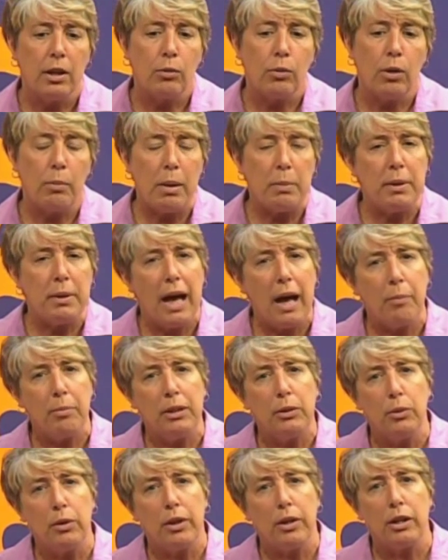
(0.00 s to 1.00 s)
might be
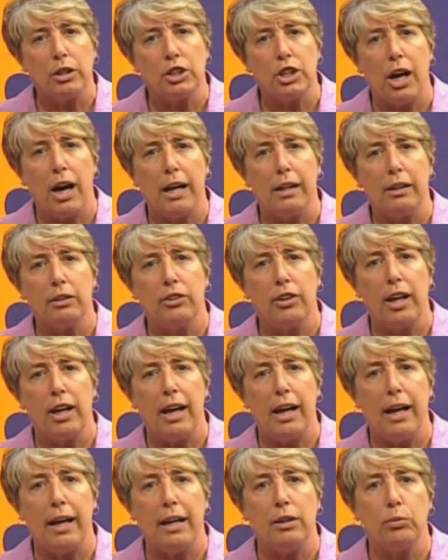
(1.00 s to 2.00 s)
happening with our child,
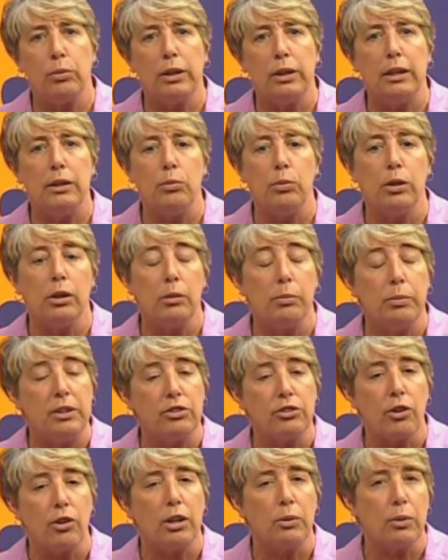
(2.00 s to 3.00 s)
and we will be
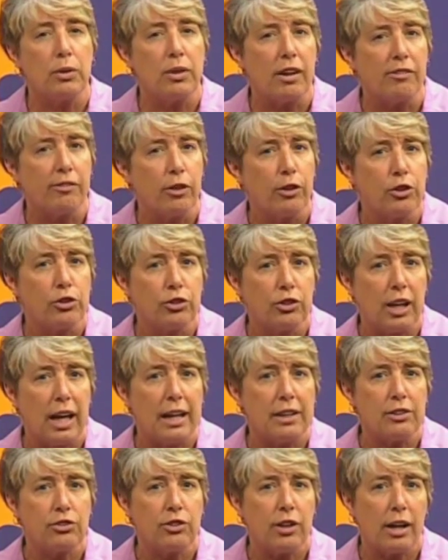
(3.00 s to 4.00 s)
starting with our first
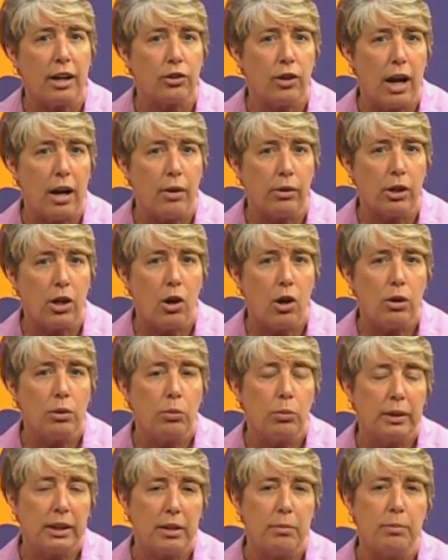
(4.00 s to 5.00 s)
guest, Dr. Ira Cohen,
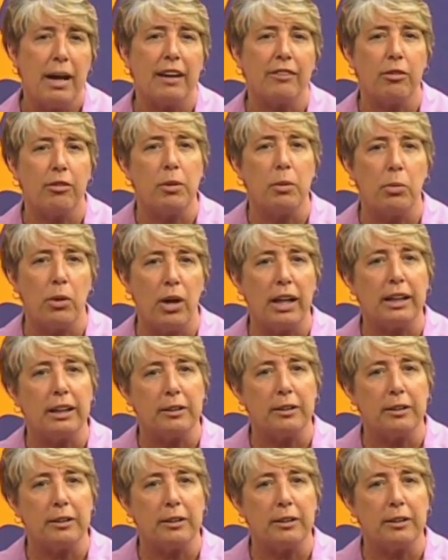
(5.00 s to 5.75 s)
when we come back from the break.